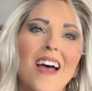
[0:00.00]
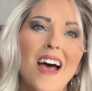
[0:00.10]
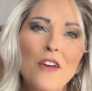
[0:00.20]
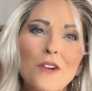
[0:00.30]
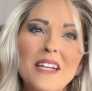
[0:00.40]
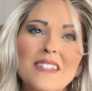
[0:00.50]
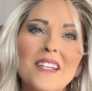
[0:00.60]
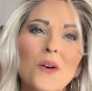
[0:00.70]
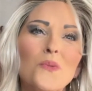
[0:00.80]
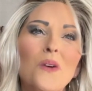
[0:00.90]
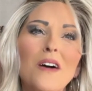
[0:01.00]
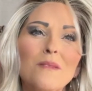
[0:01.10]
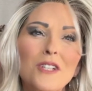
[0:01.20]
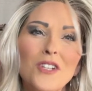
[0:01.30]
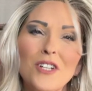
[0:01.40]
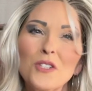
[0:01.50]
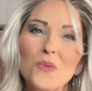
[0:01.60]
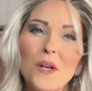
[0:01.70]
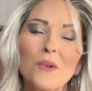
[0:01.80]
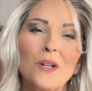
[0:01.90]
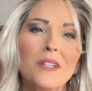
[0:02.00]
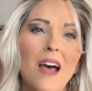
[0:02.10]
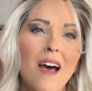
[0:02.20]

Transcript: Hi friends, welcome to Tanya's Wig World.